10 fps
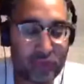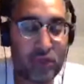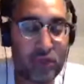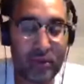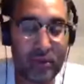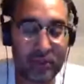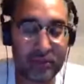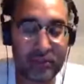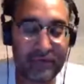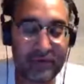know he was on
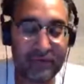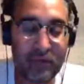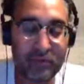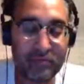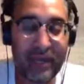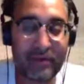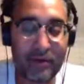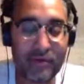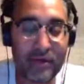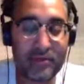Tough Enough. You know his background,
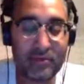right?